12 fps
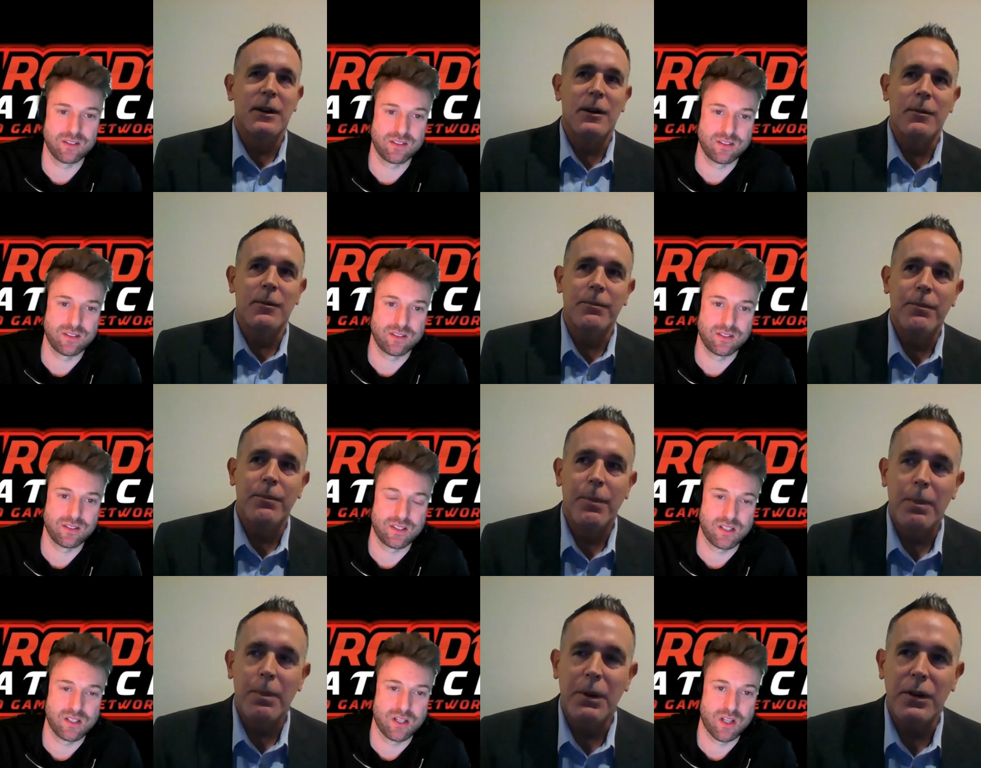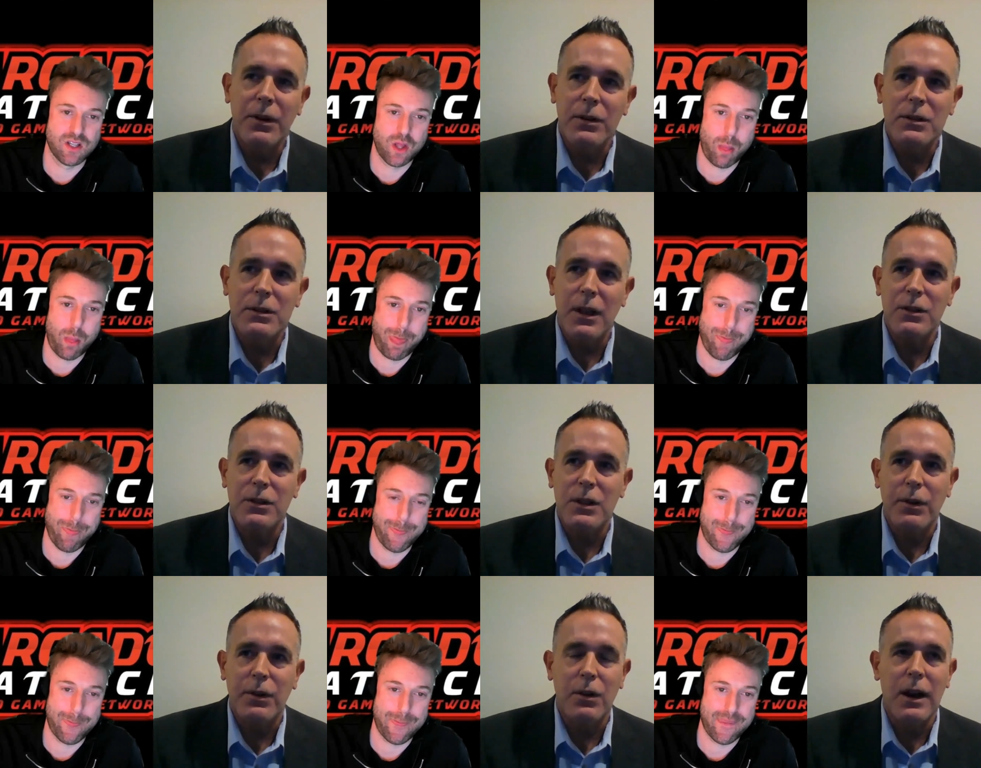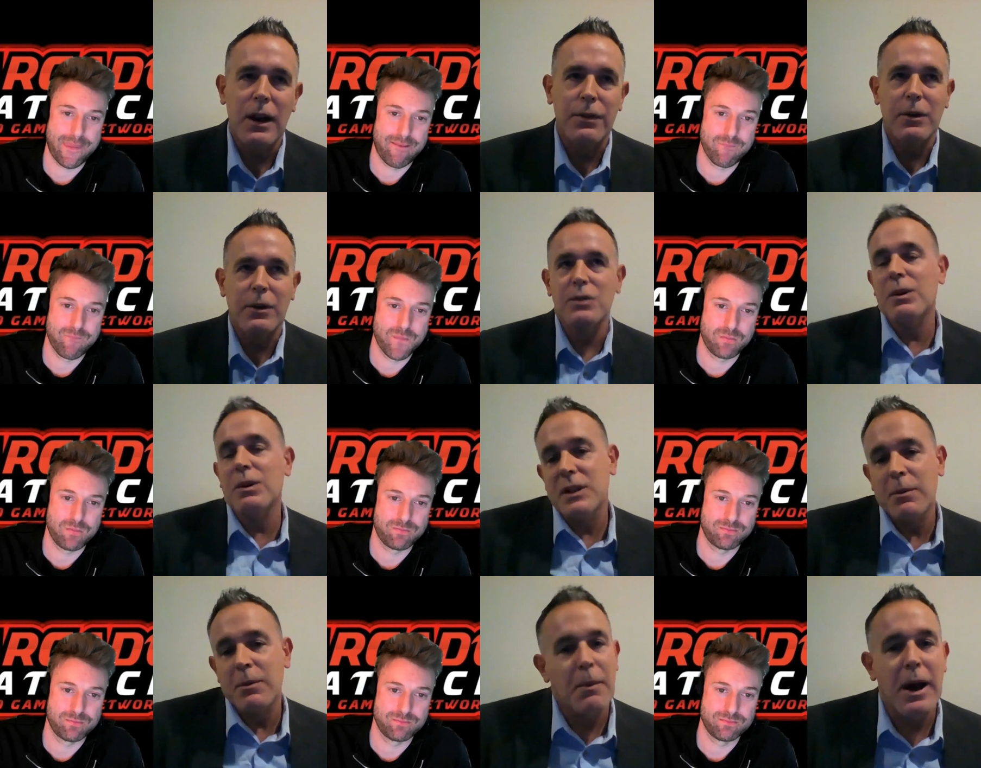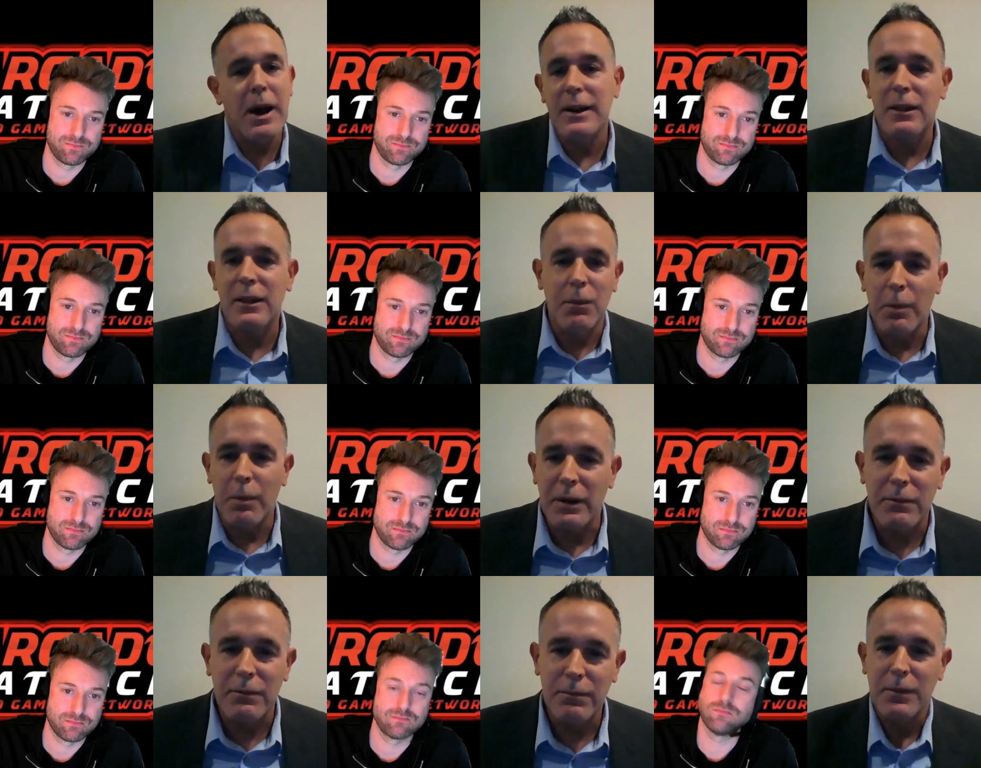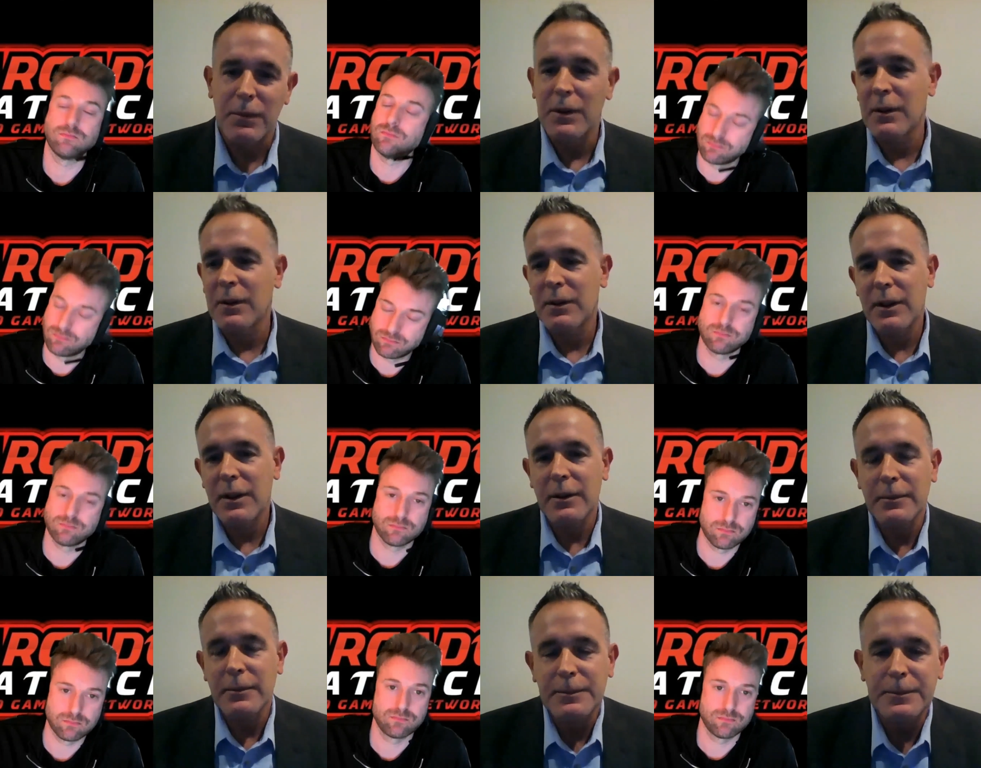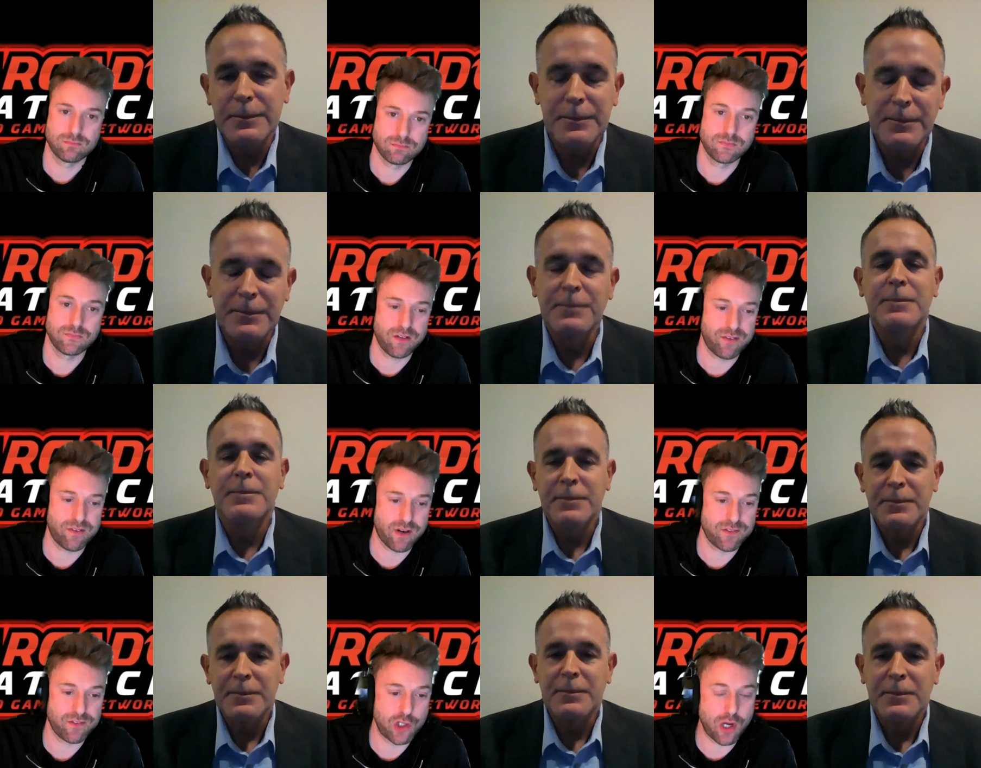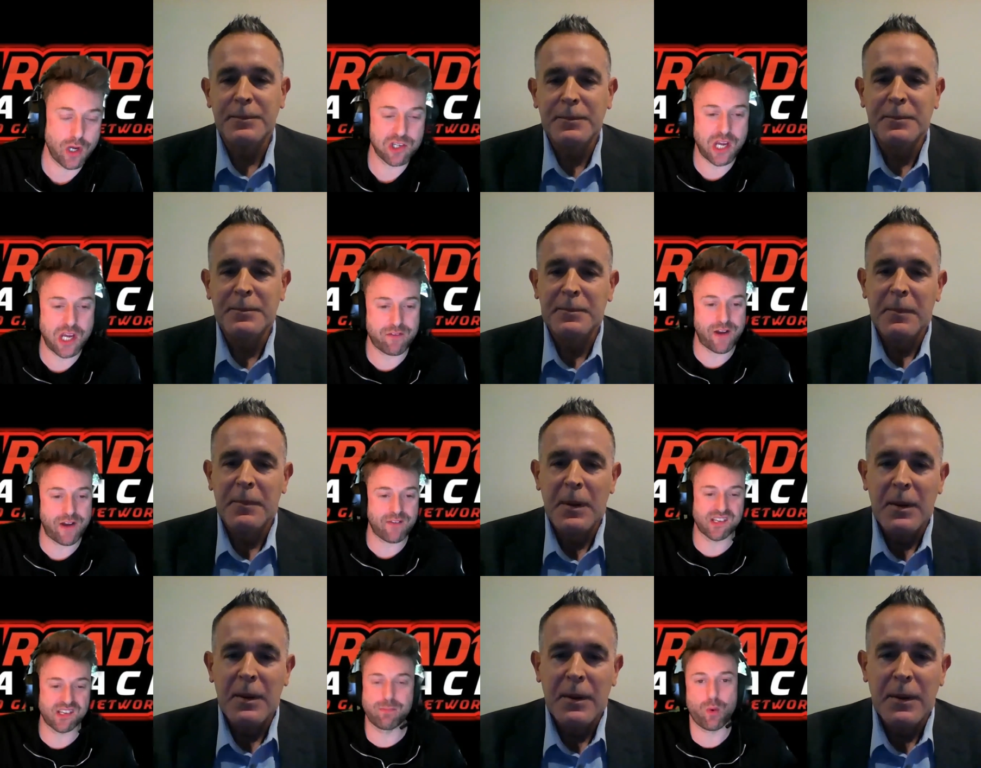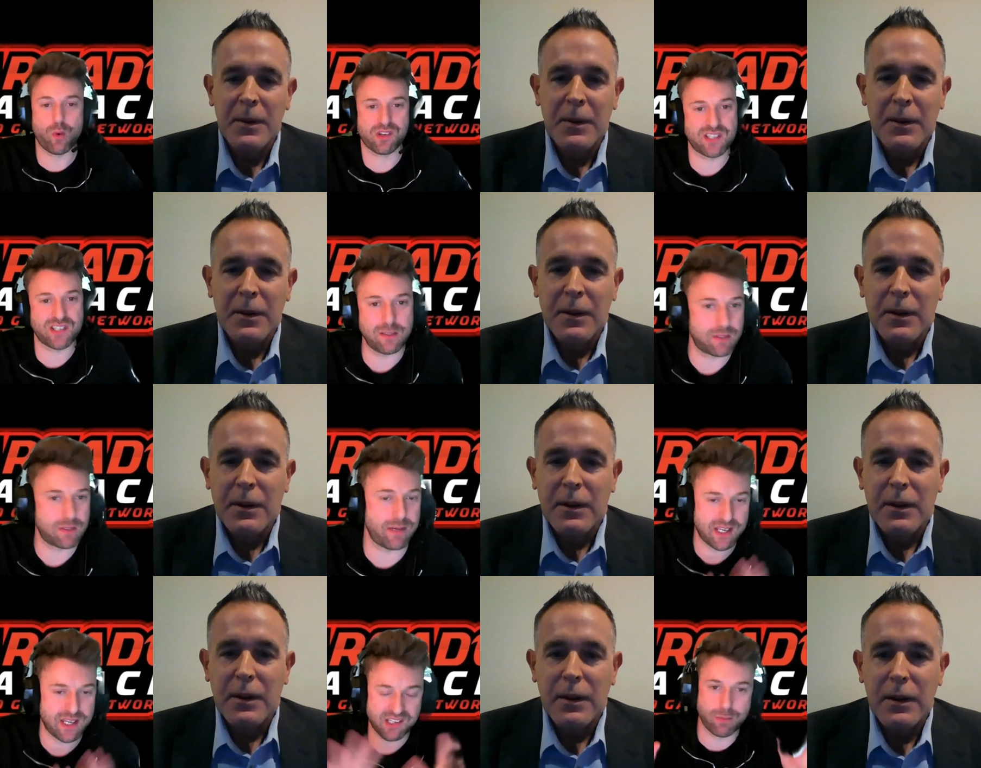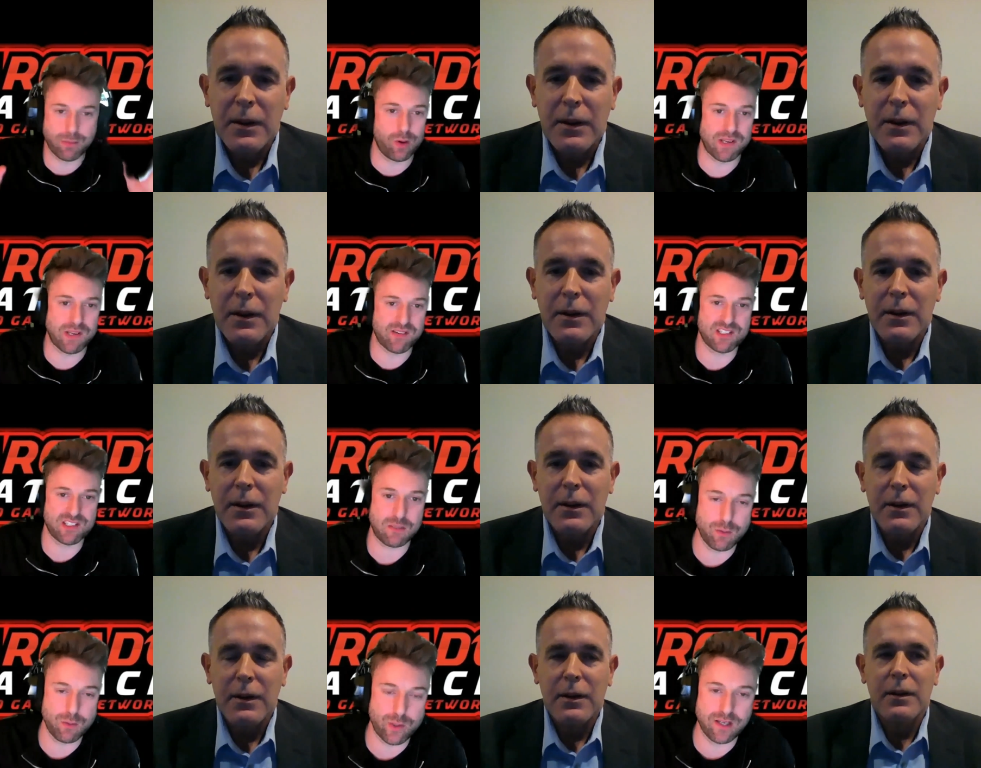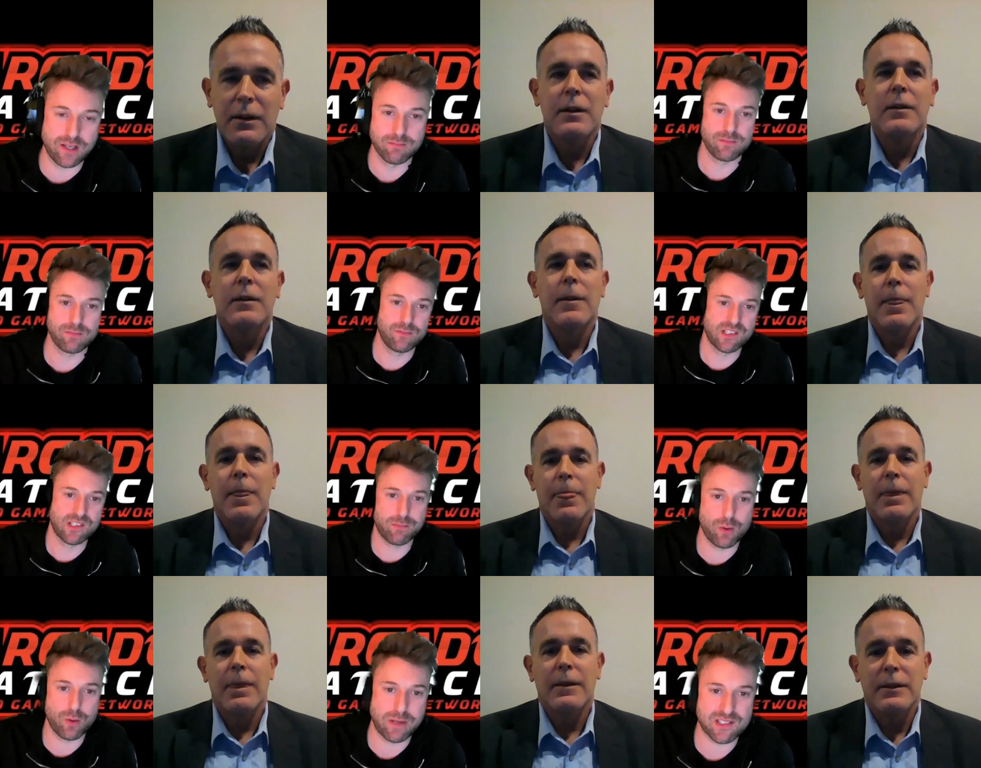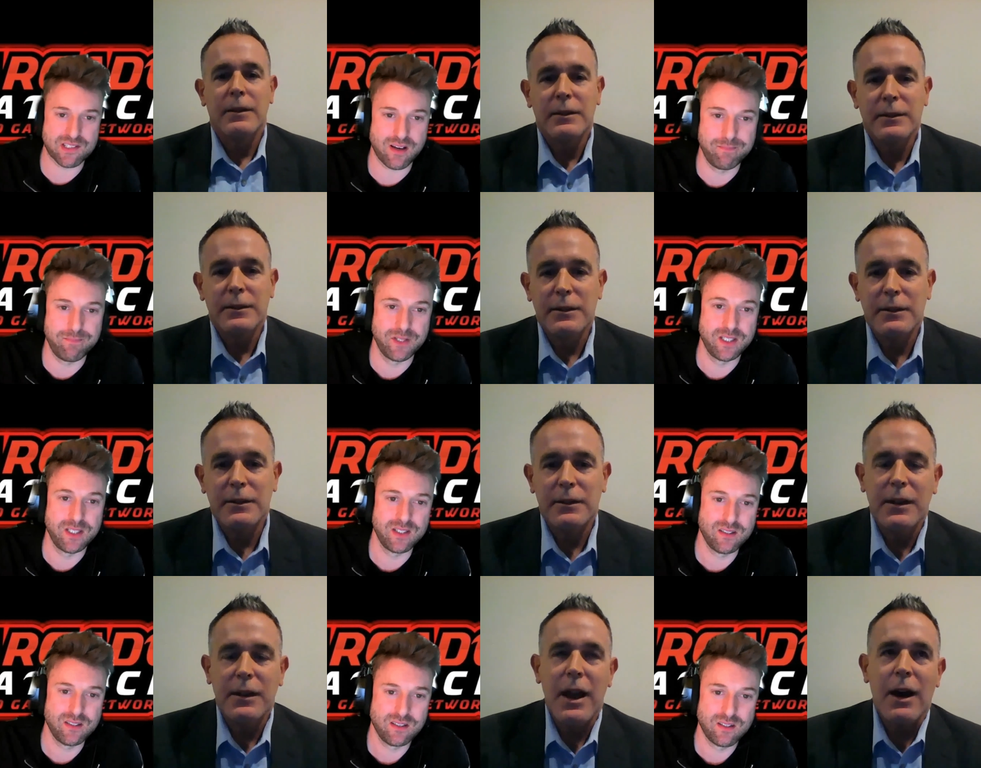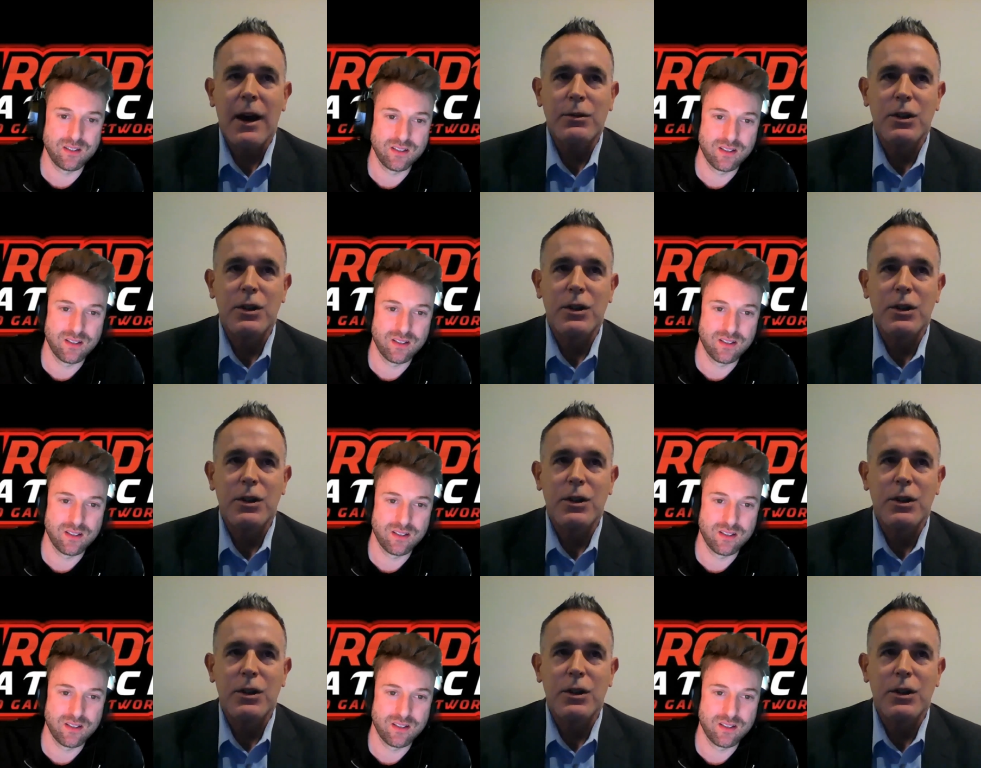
Speaker 1: Um, but there's yeah, there's definitely a lot out there. This one's come to mind at the moment. Yeah.
Speaker 2: Ah, fair enough. Do you actually have a favorite sports team? could be any sport, but is there any team you really support big time?
Speaker 1: Yeah.